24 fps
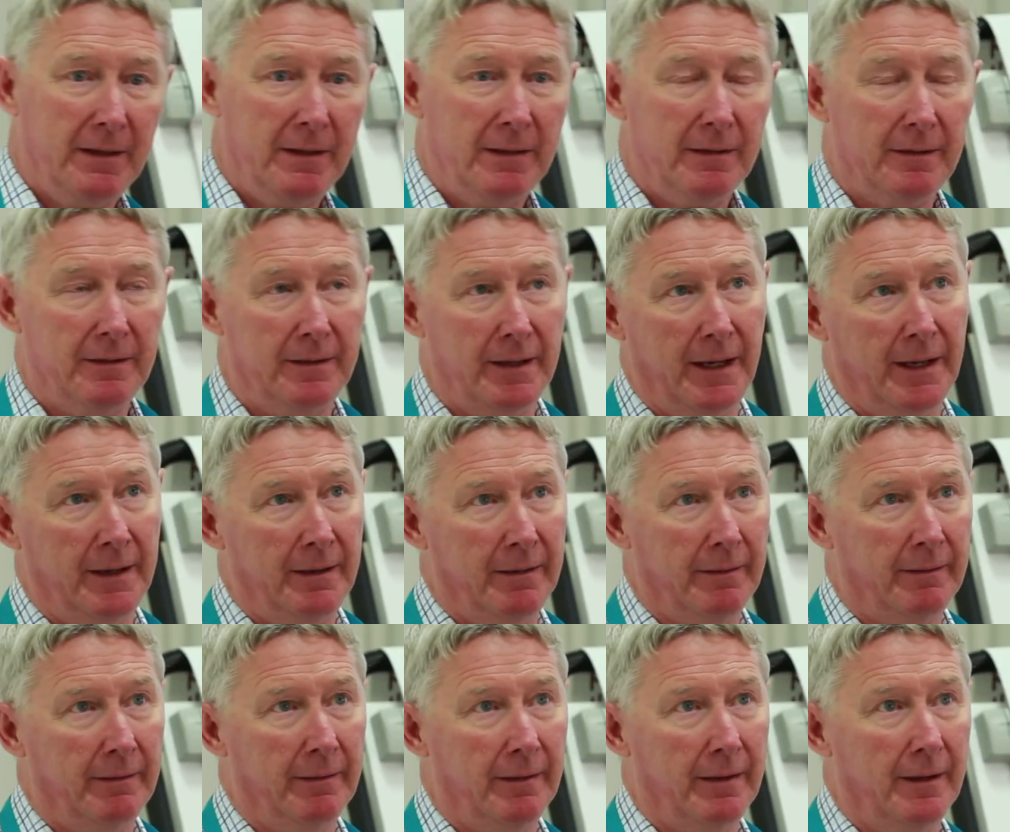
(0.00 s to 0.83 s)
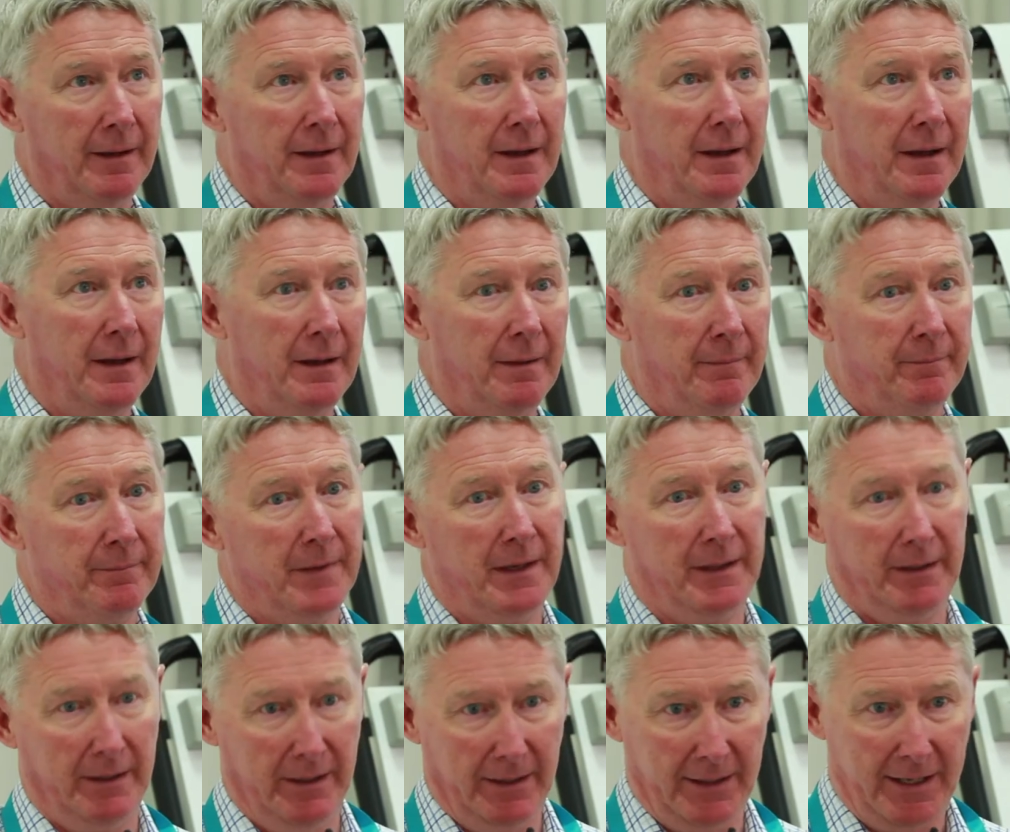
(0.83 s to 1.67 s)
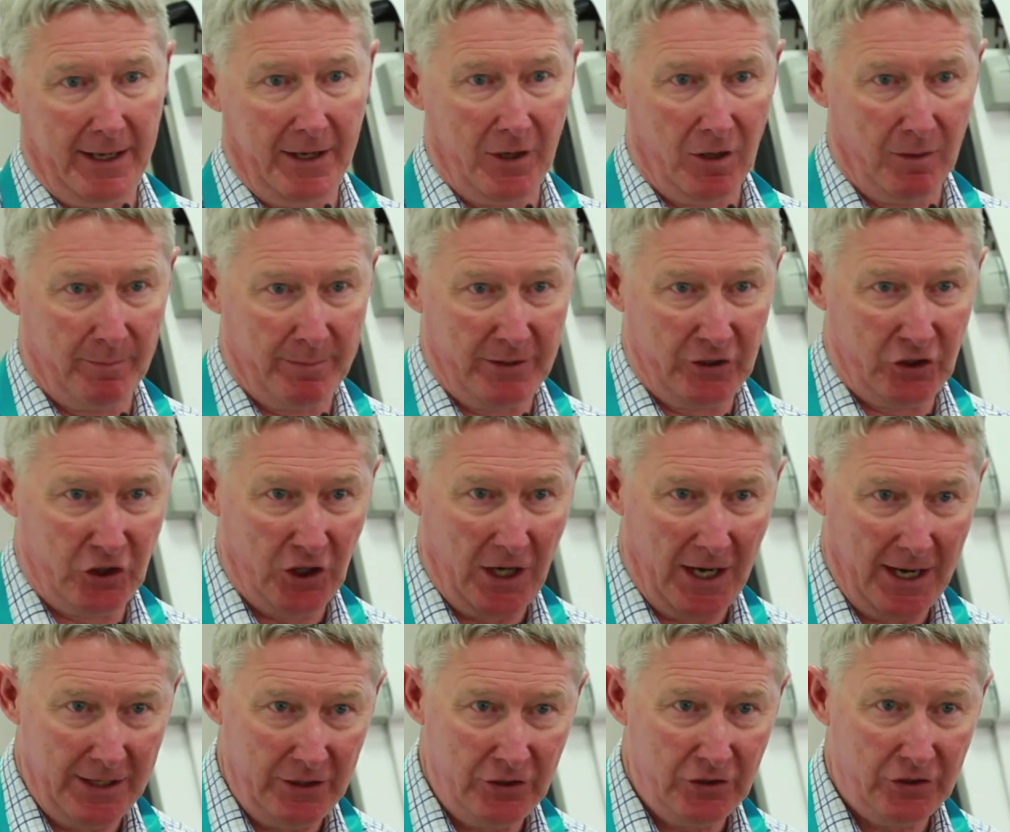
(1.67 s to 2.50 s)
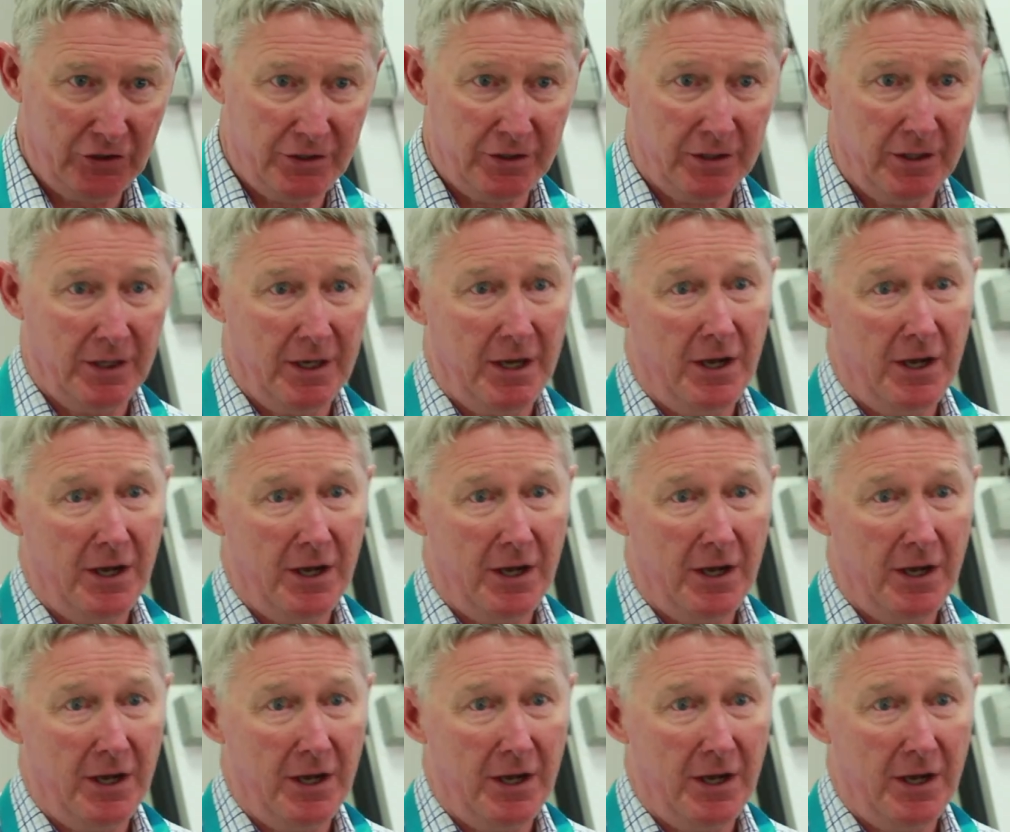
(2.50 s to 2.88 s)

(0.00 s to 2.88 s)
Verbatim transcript: then it cannot be changed.